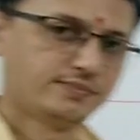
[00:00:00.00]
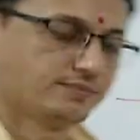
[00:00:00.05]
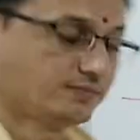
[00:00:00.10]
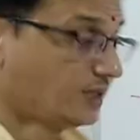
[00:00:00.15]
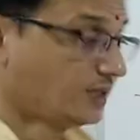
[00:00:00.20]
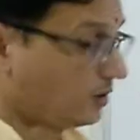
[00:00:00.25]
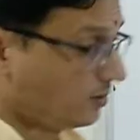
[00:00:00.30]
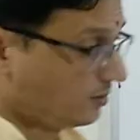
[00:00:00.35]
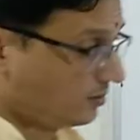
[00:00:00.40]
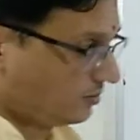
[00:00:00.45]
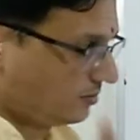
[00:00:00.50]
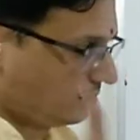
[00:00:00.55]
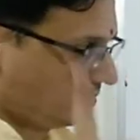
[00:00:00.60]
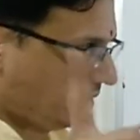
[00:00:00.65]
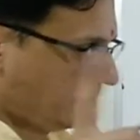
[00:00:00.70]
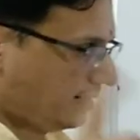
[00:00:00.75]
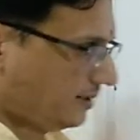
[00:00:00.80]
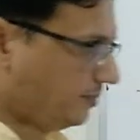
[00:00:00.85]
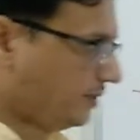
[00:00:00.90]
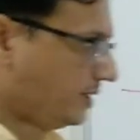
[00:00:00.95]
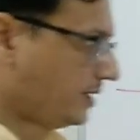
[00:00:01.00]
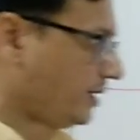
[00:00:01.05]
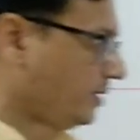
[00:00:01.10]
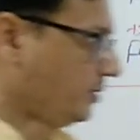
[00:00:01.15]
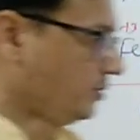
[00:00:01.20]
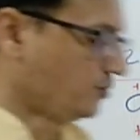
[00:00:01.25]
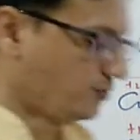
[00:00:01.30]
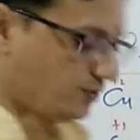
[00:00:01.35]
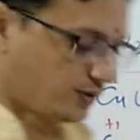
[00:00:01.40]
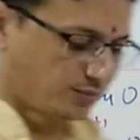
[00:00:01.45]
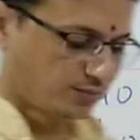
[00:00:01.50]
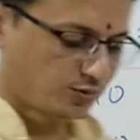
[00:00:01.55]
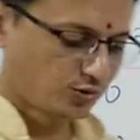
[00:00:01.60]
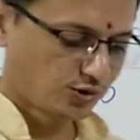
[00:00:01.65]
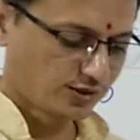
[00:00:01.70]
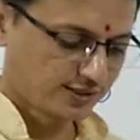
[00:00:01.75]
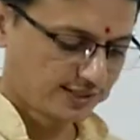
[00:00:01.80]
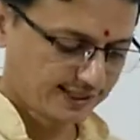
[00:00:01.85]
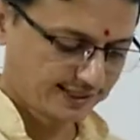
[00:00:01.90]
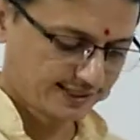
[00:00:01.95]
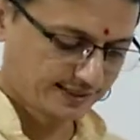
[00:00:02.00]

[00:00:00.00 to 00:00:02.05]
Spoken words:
Now, let me tell you one more.